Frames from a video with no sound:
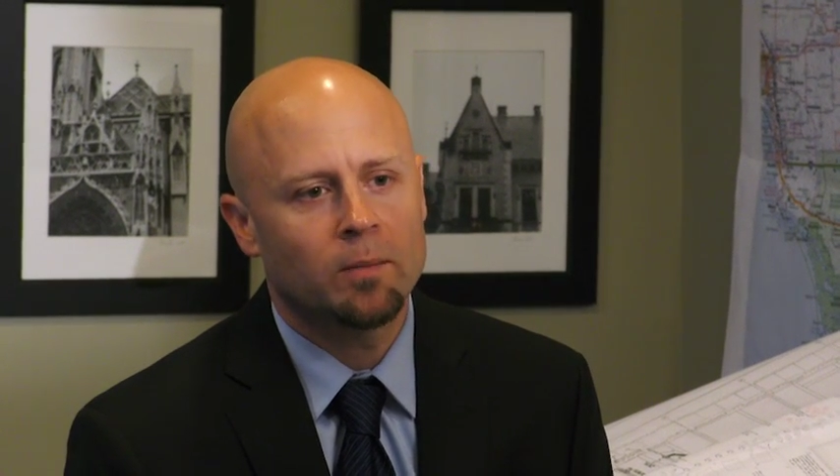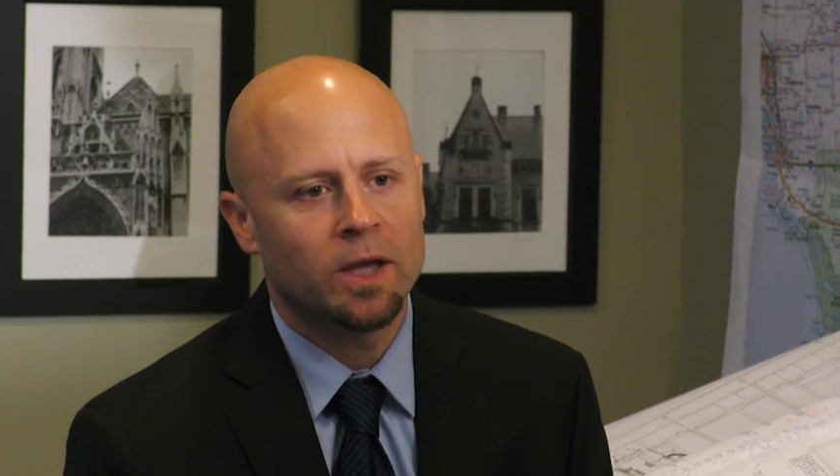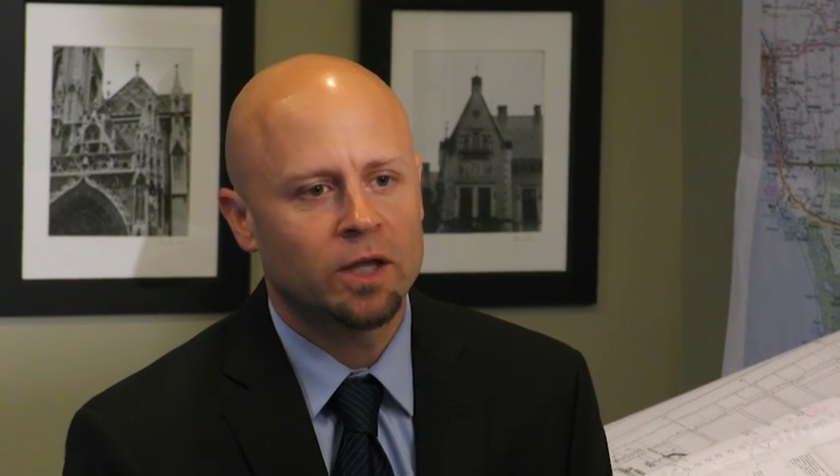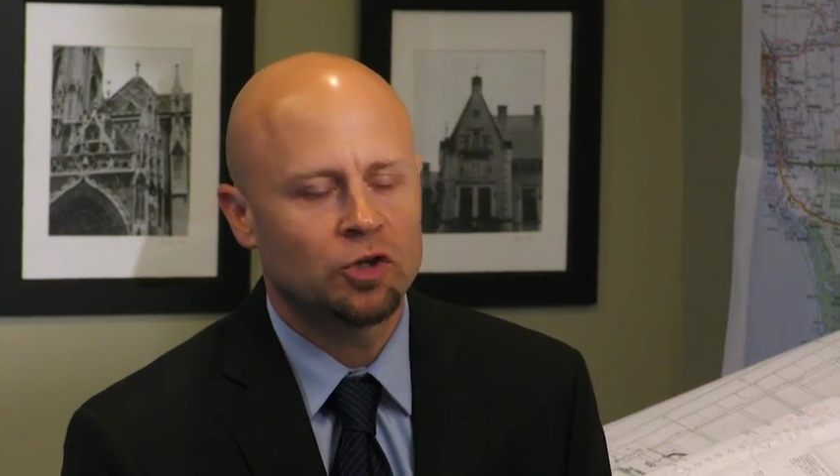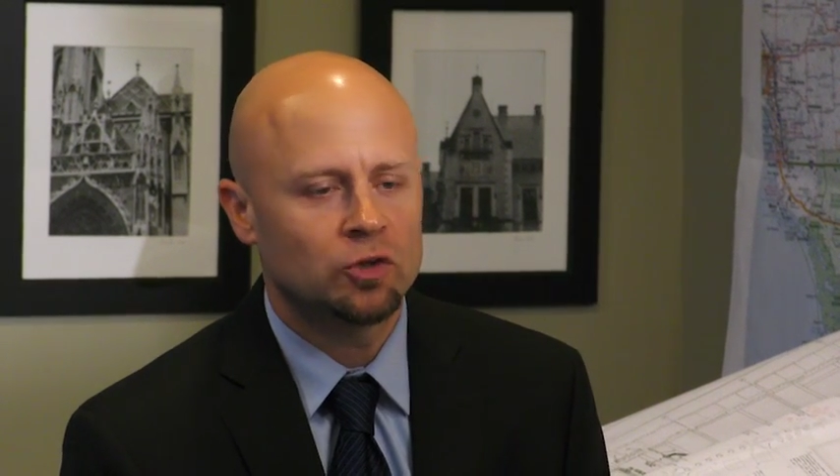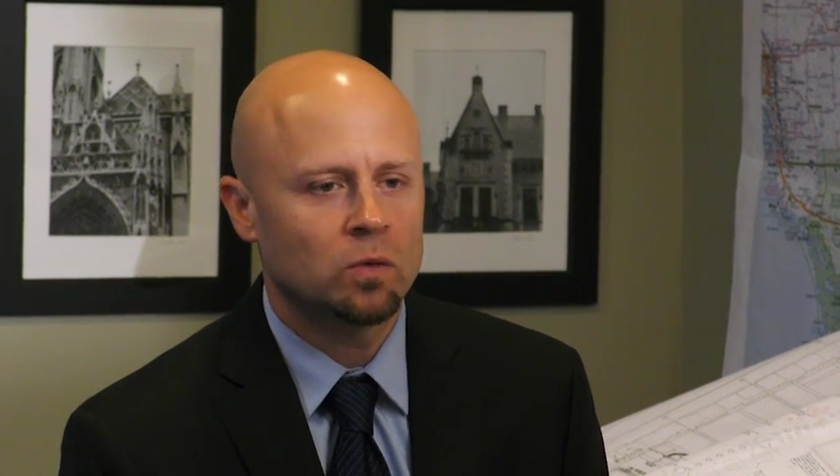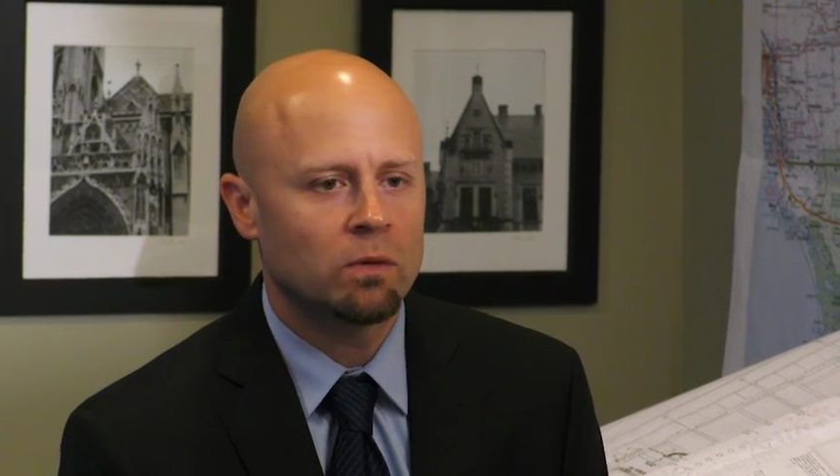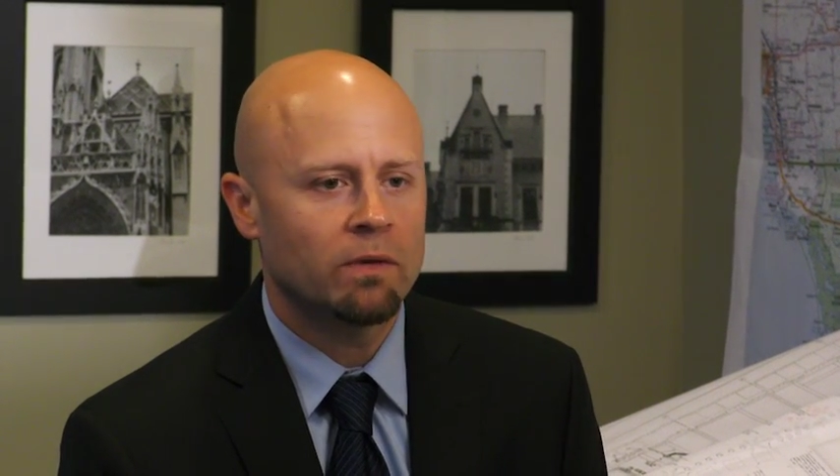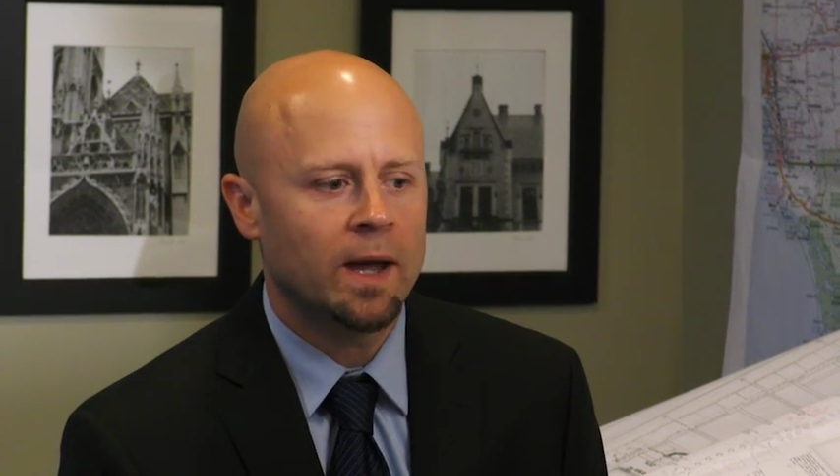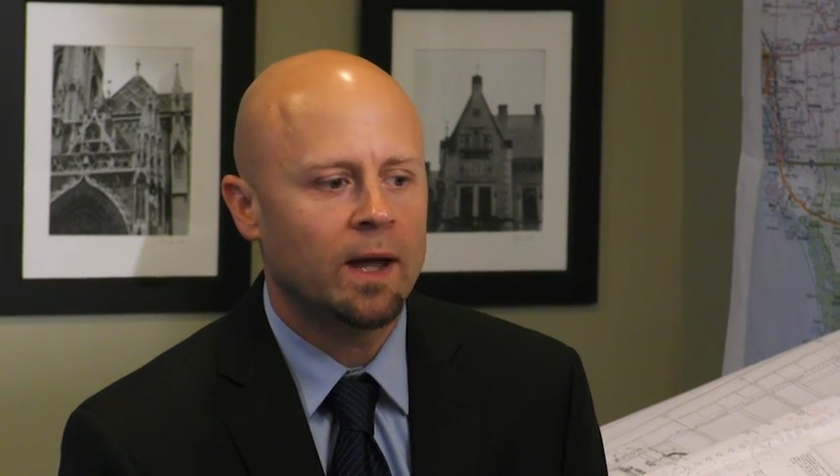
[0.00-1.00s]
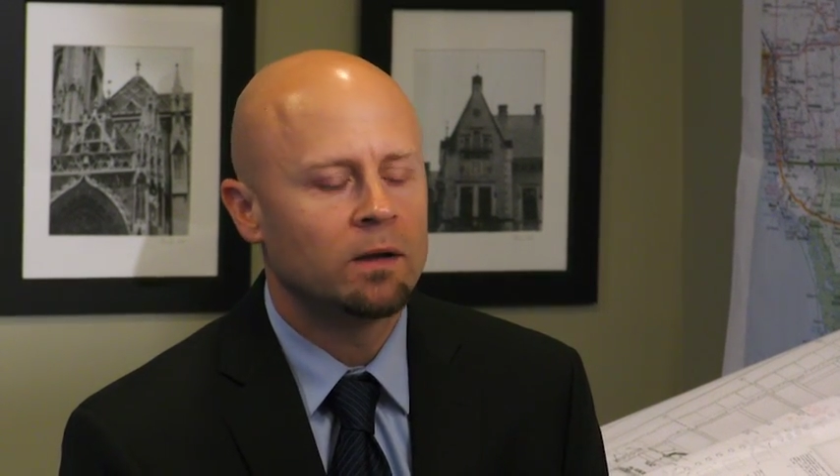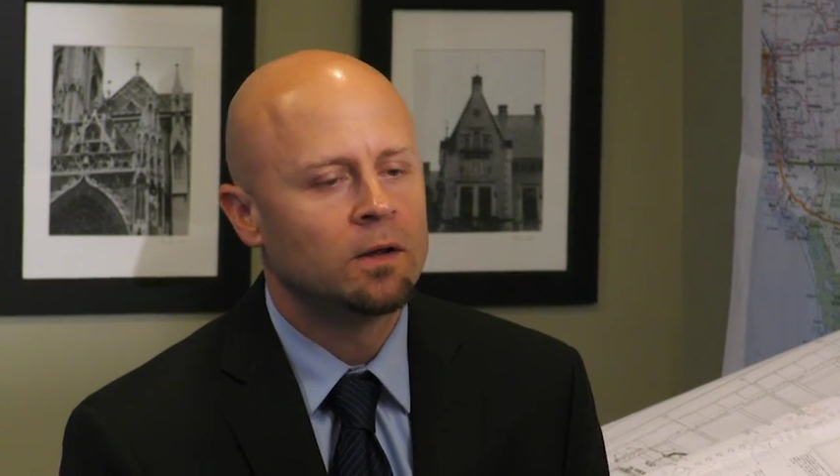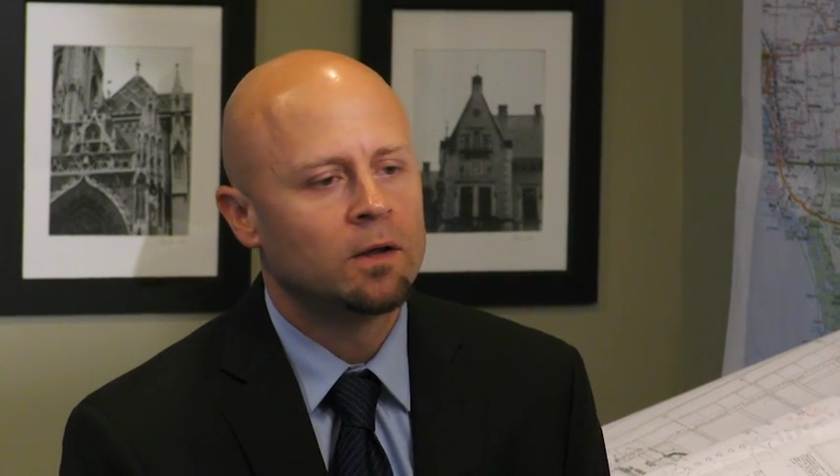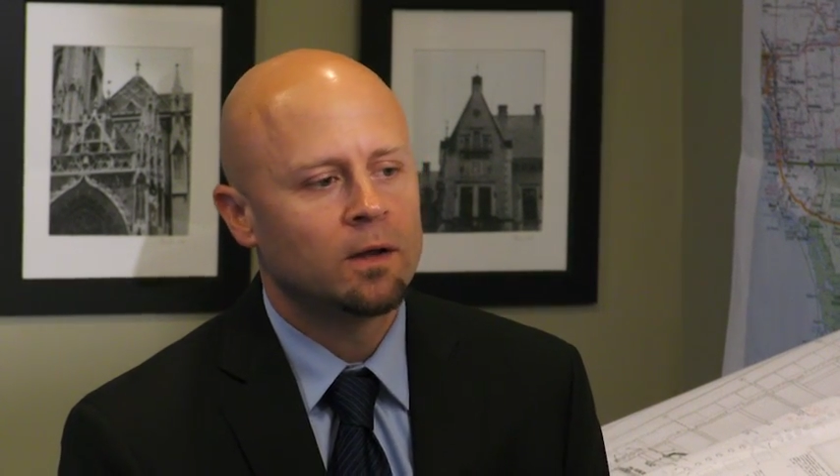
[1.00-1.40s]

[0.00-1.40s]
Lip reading: and making sure that